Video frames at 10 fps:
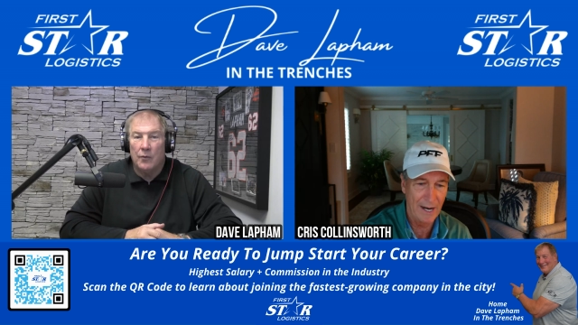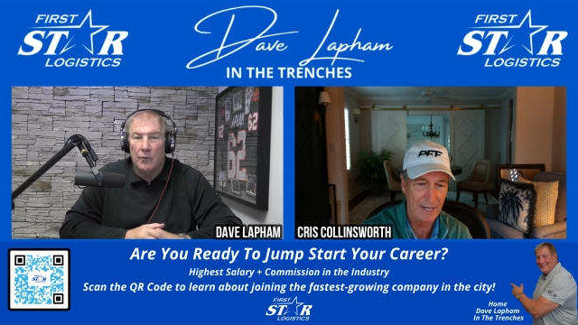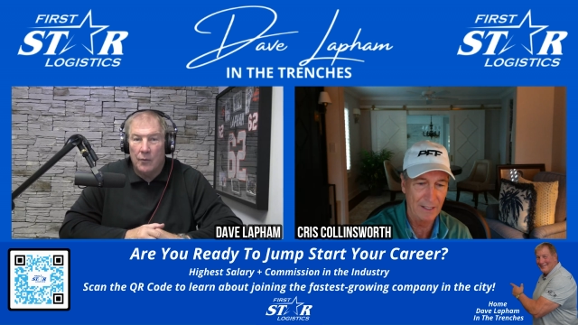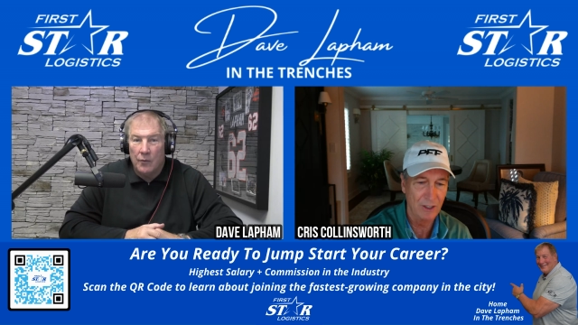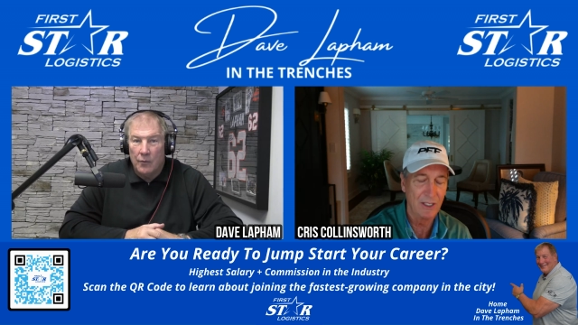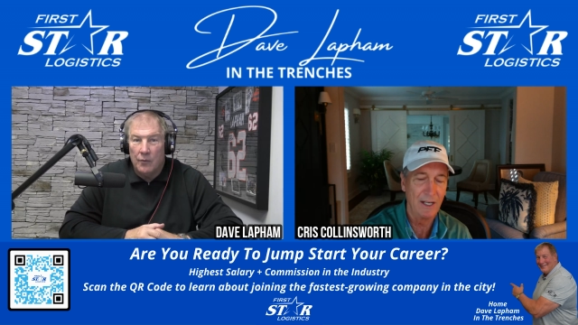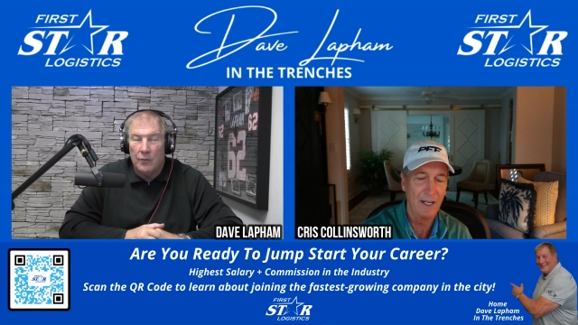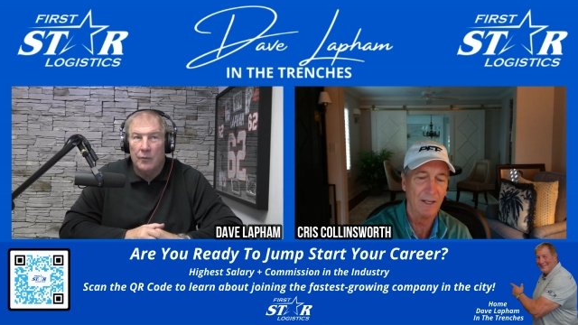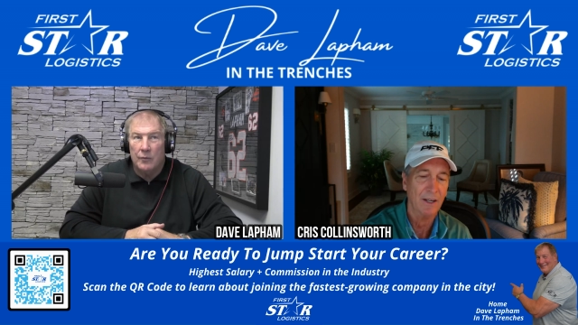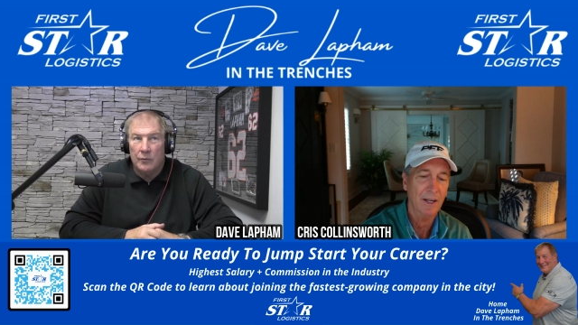Speaker 1: I had
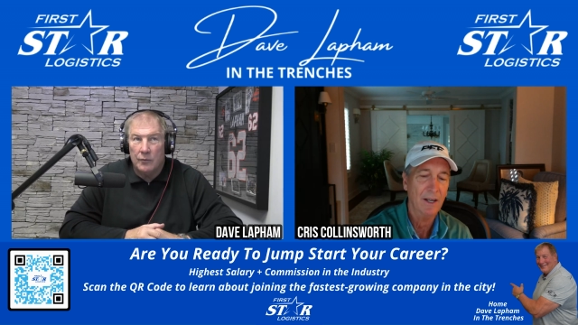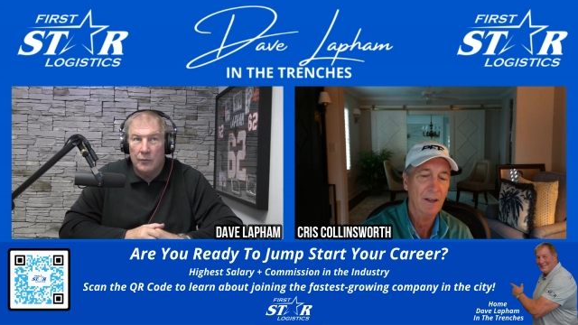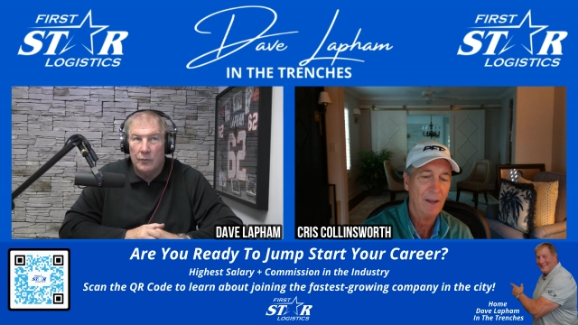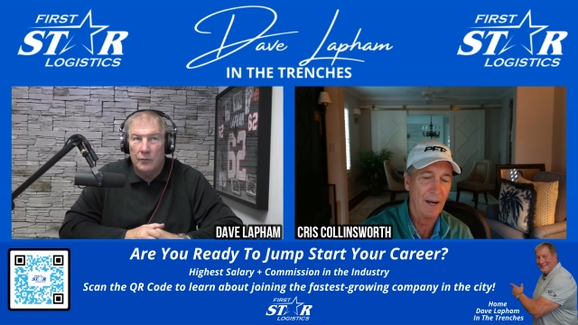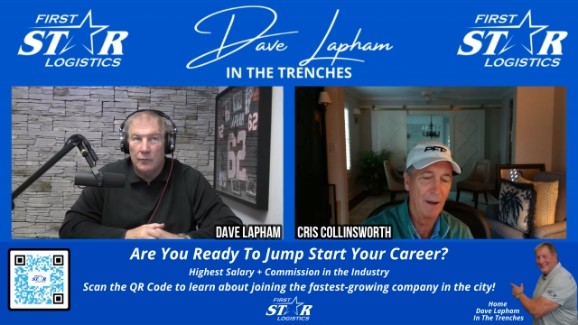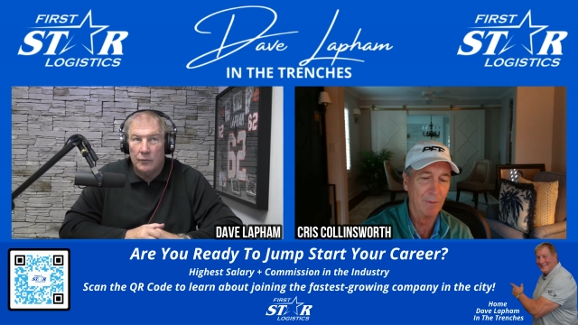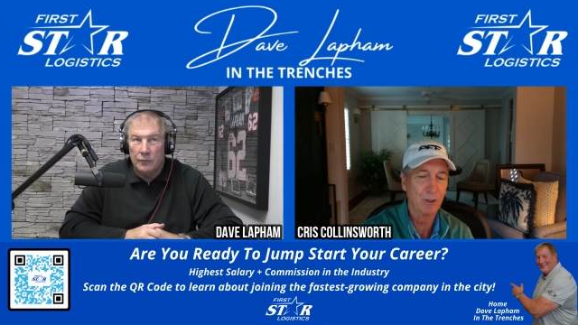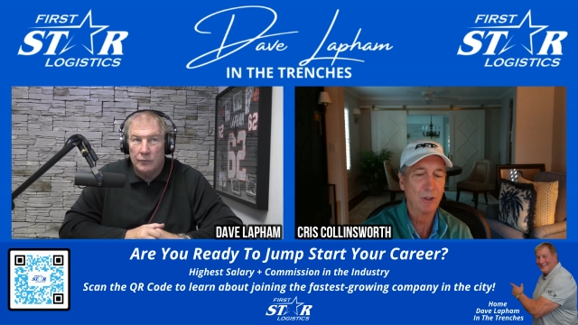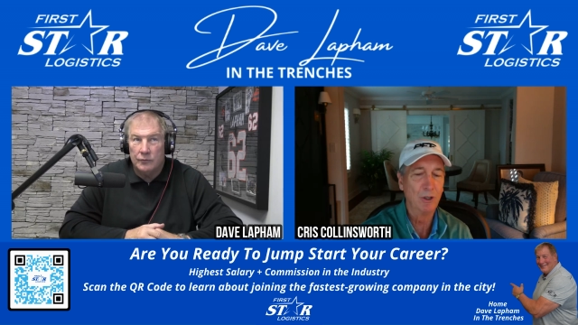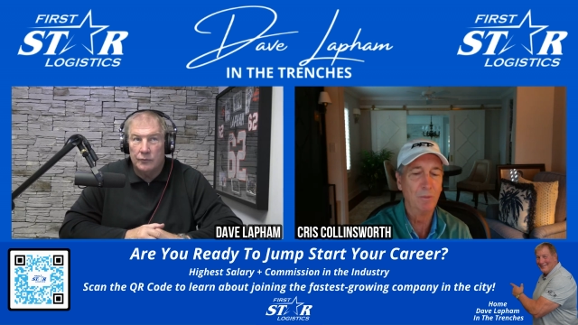seen. And I'm
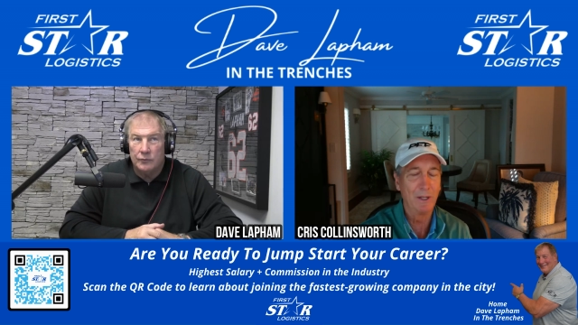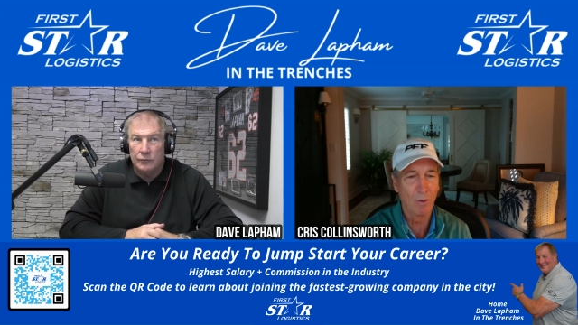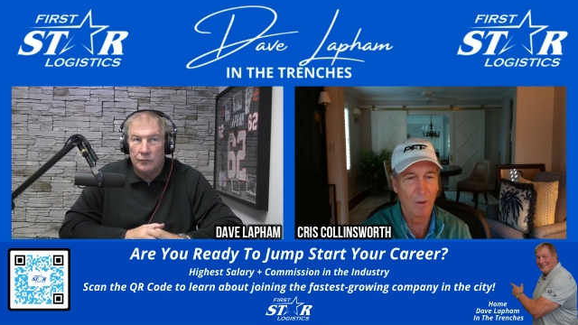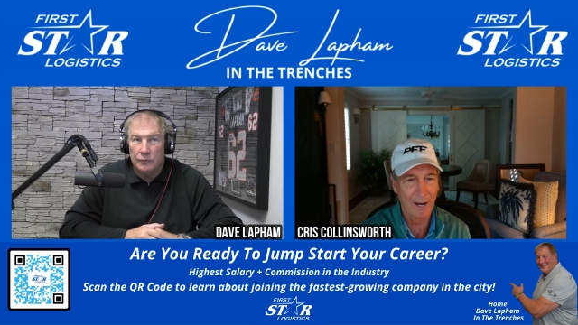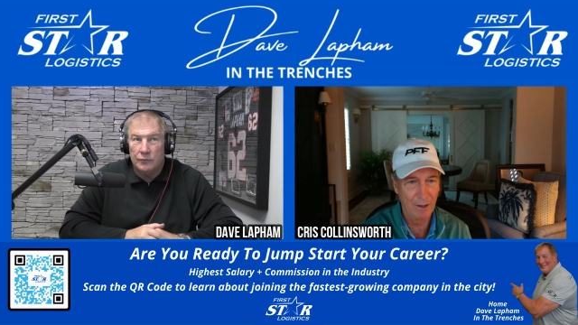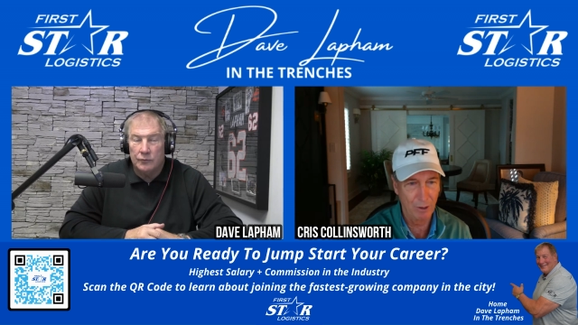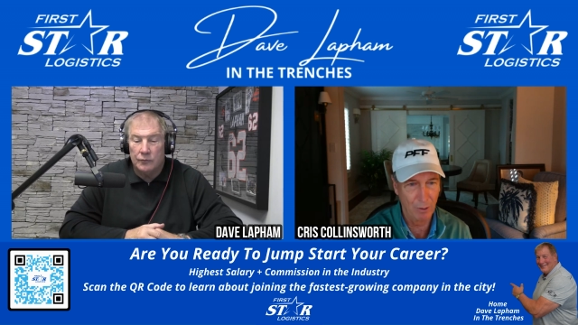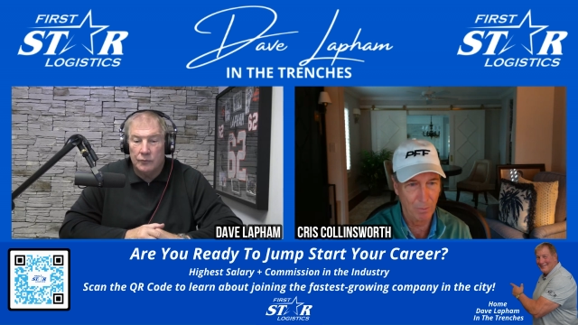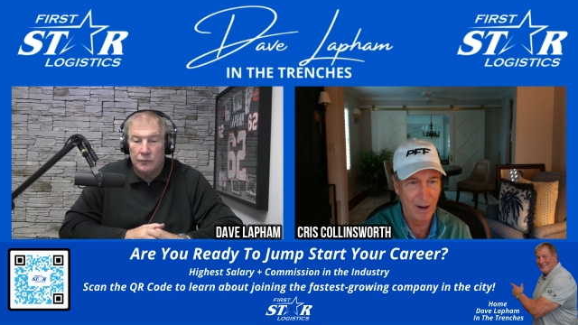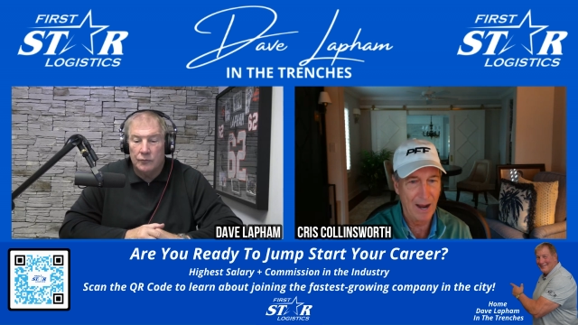assuming
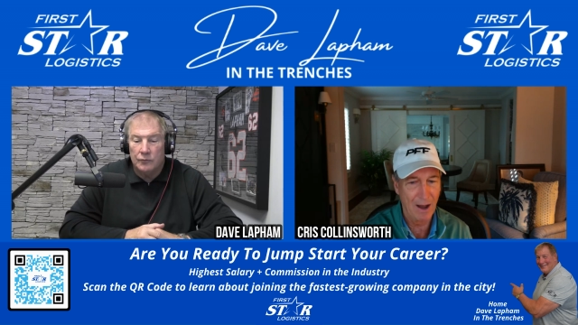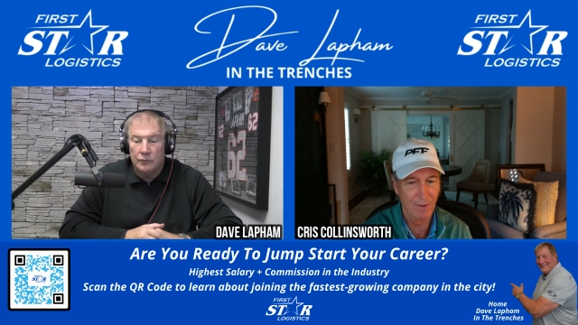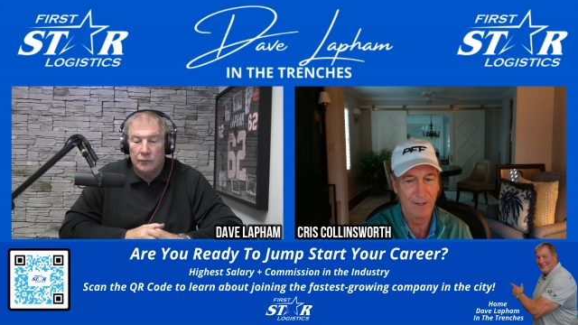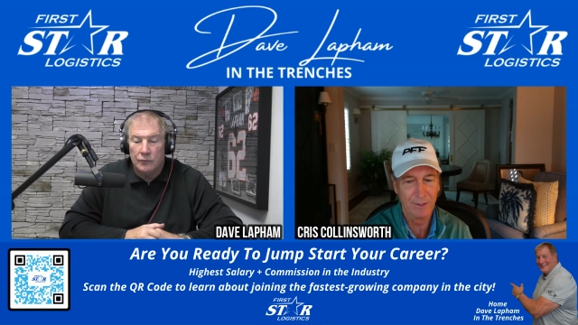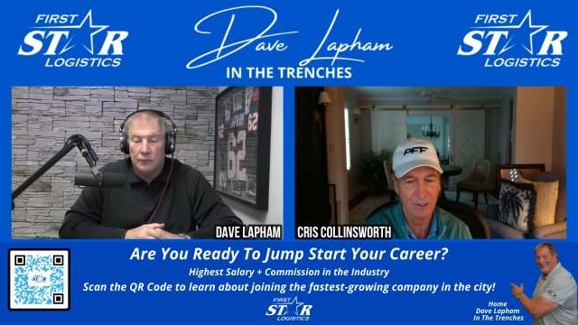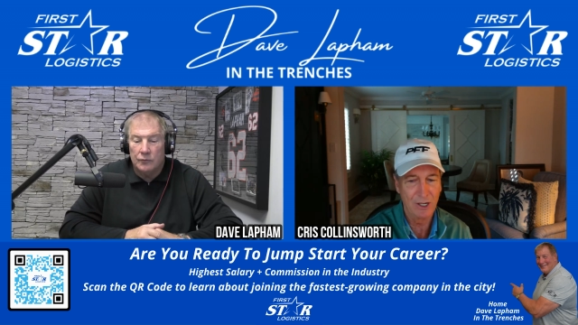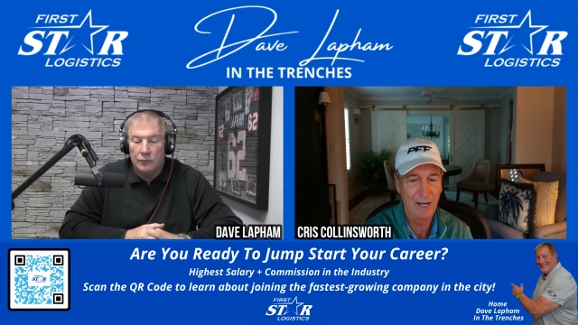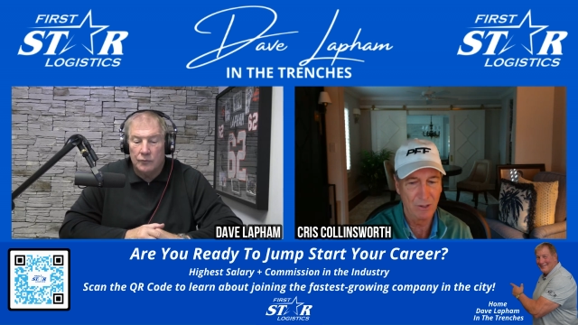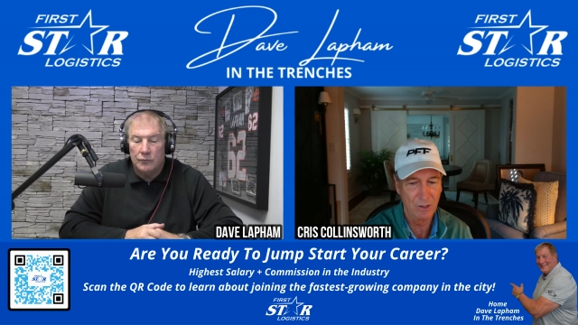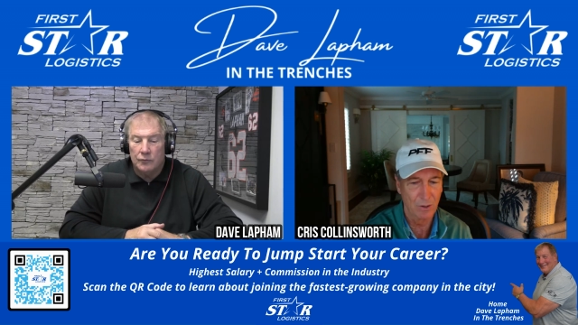Orlando Brown and the
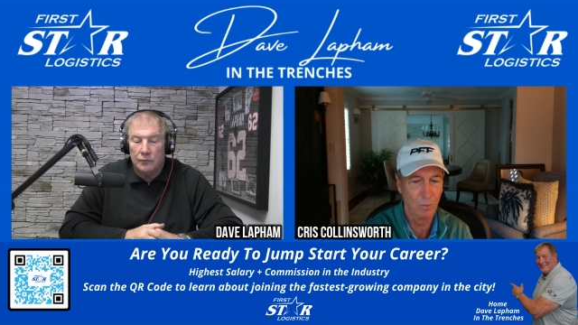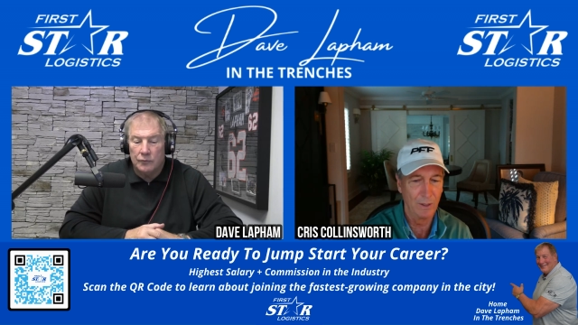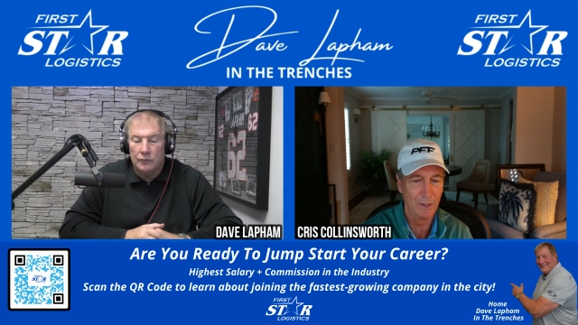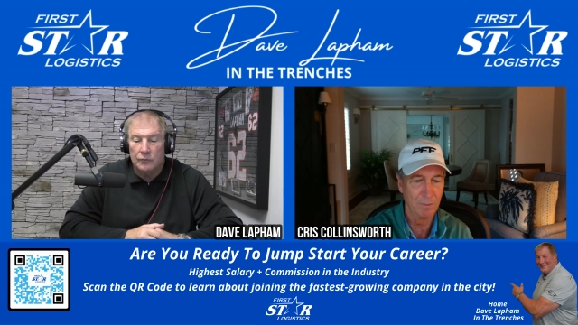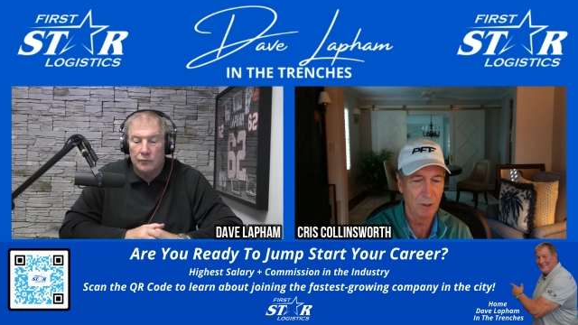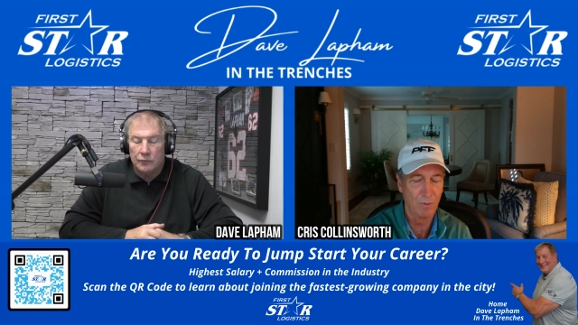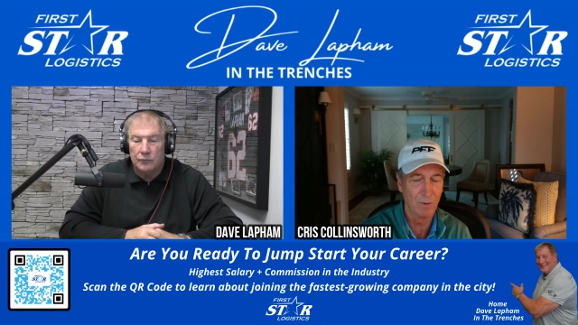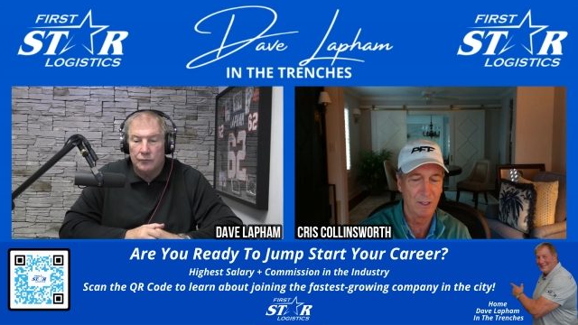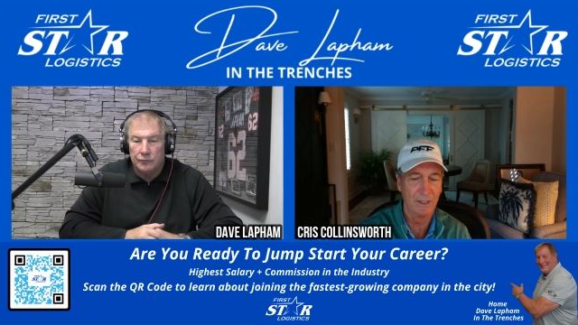changing of Williams over to